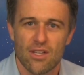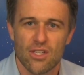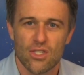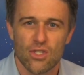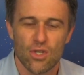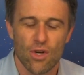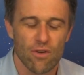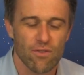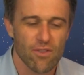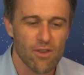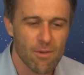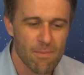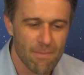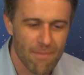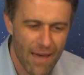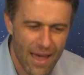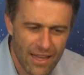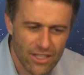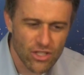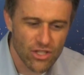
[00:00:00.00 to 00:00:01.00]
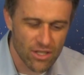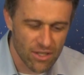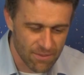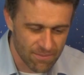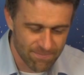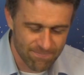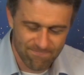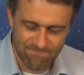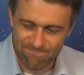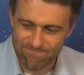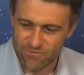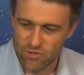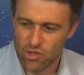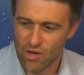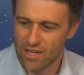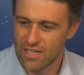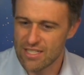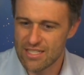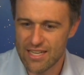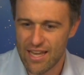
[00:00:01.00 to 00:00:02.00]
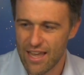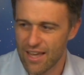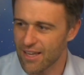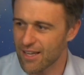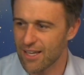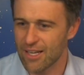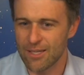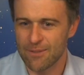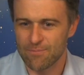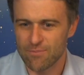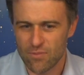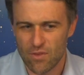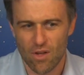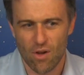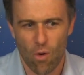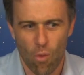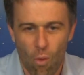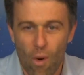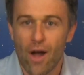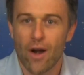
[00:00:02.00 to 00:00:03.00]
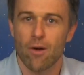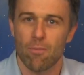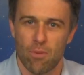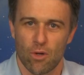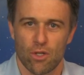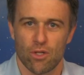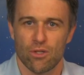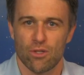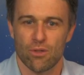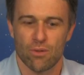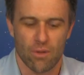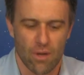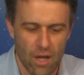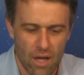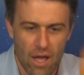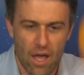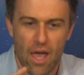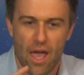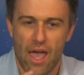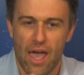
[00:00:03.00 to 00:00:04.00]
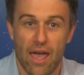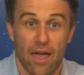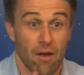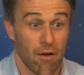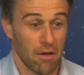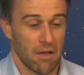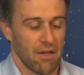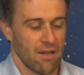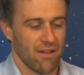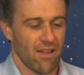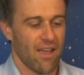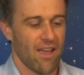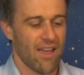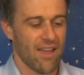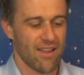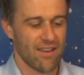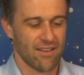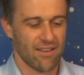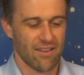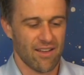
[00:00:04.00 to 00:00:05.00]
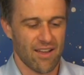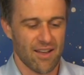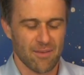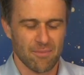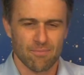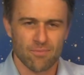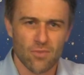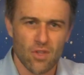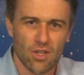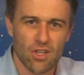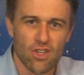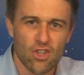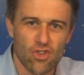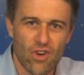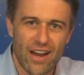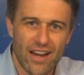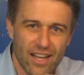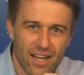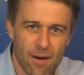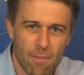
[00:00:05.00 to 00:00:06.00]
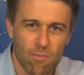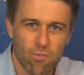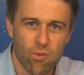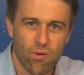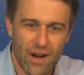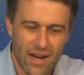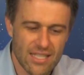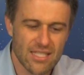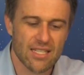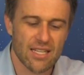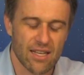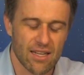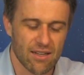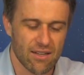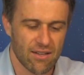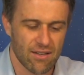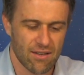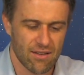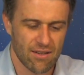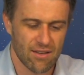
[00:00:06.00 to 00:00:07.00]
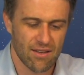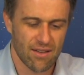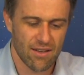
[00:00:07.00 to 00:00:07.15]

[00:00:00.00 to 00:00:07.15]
So if you imagine trying to take um, a water balloon and, and um, you try to compress it